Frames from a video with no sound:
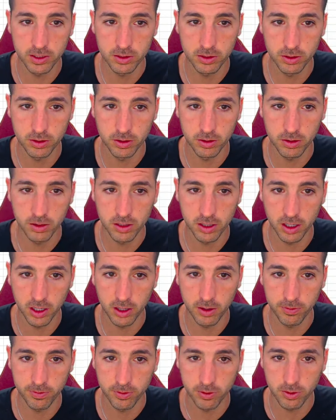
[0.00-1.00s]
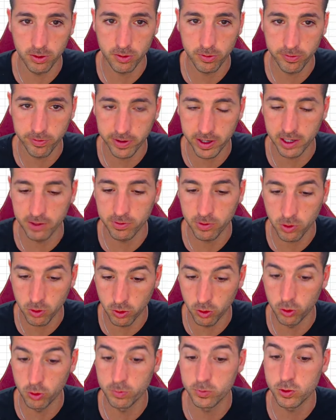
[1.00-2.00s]
2, 3, 4, 5
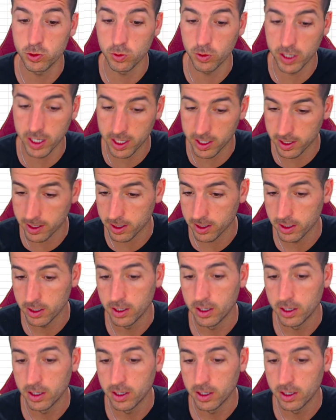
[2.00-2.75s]
columns together.